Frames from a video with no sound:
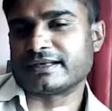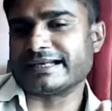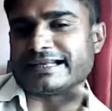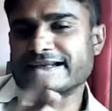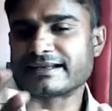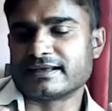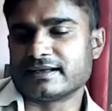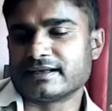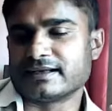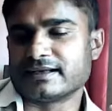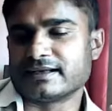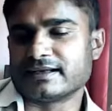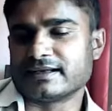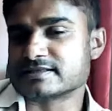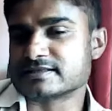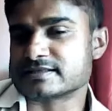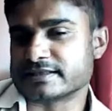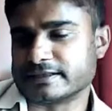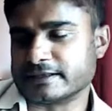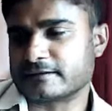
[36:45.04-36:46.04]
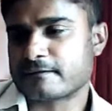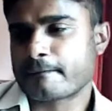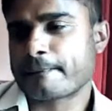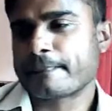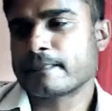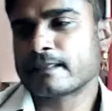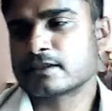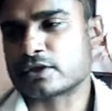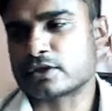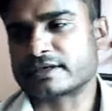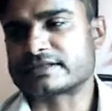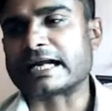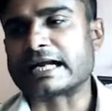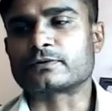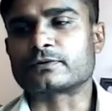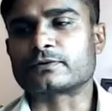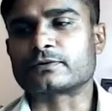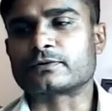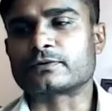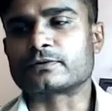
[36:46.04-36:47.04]
any real incident. So in
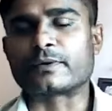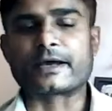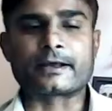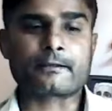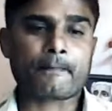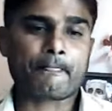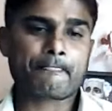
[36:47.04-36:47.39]
that way,